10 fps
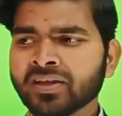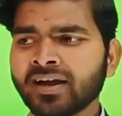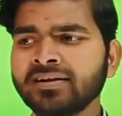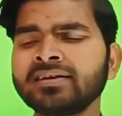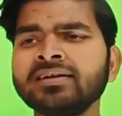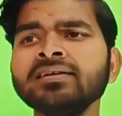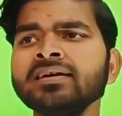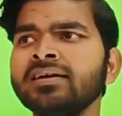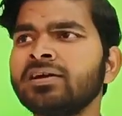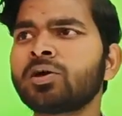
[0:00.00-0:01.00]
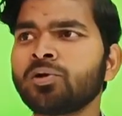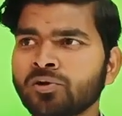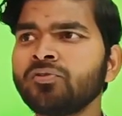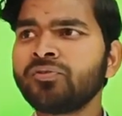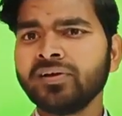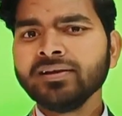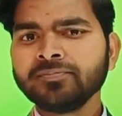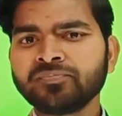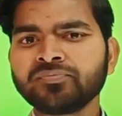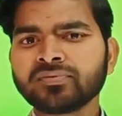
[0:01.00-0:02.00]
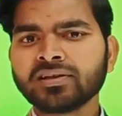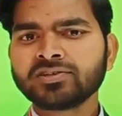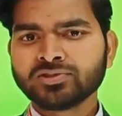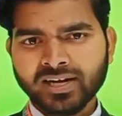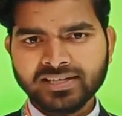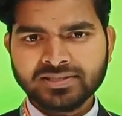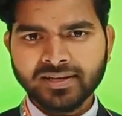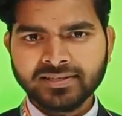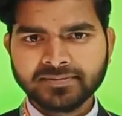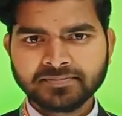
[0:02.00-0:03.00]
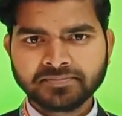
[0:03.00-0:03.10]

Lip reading: contain chlorophyll. So that's why.